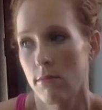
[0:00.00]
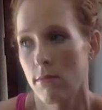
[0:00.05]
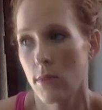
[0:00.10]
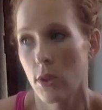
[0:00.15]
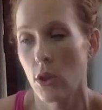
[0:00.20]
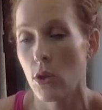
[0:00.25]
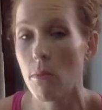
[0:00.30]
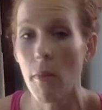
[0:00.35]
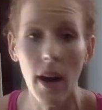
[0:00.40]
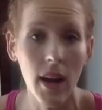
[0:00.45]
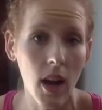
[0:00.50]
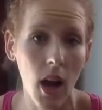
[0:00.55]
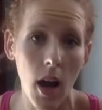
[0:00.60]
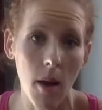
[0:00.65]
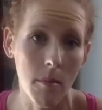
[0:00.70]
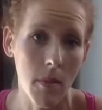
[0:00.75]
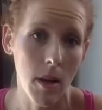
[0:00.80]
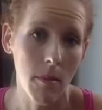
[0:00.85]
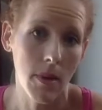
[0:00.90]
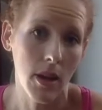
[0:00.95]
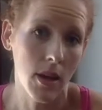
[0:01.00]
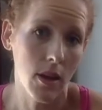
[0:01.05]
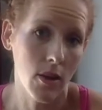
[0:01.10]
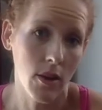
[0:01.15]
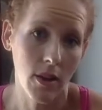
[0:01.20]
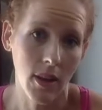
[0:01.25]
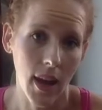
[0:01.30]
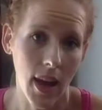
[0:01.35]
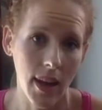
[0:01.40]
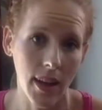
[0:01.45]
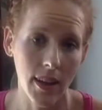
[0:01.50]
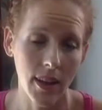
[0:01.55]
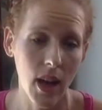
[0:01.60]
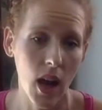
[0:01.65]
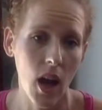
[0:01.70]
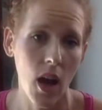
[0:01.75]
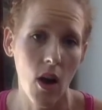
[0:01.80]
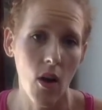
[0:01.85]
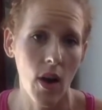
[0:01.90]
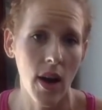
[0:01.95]
You might not. Maybe you're like, no,
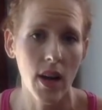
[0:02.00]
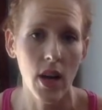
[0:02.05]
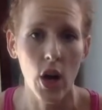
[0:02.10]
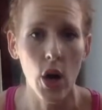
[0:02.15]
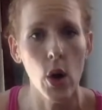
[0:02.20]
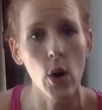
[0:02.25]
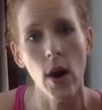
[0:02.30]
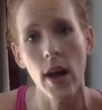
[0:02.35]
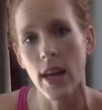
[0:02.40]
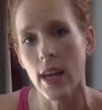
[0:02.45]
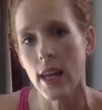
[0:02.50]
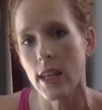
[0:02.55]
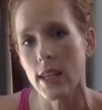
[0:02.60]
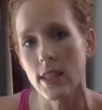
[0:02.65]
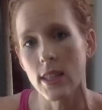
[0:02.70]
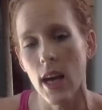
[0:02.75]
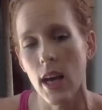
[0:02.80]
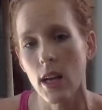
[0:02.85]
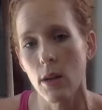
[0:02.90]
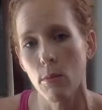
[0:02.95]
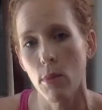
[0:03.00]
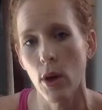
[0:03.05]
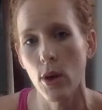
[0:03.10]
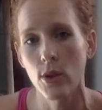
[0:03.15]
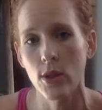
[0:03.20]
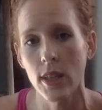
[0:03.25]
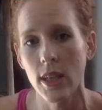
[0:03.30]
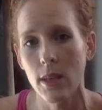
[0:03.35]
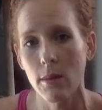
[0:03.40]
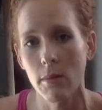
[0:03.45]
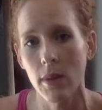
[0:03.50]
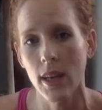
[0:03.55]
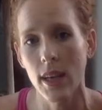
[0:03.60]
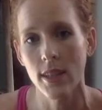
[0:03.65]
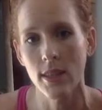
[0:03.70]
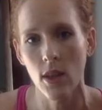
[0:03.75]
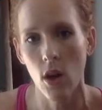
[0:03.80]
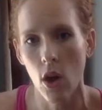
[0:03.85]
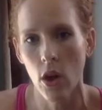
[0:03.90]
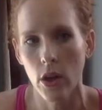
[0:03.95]
I know I eat a ton of protein
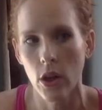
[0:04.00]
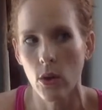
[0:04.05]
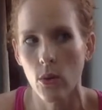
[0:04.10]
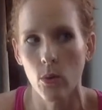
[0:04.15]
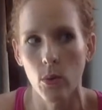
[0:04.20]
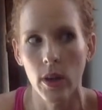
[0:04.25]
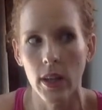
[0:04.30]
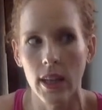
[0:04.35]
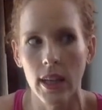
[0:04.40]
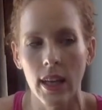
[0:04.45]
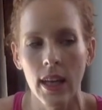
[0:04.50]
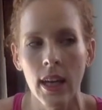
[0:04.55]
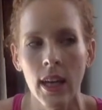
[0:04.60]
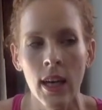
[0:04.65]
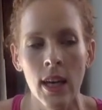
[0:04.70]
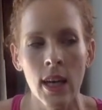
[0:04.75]
because all you really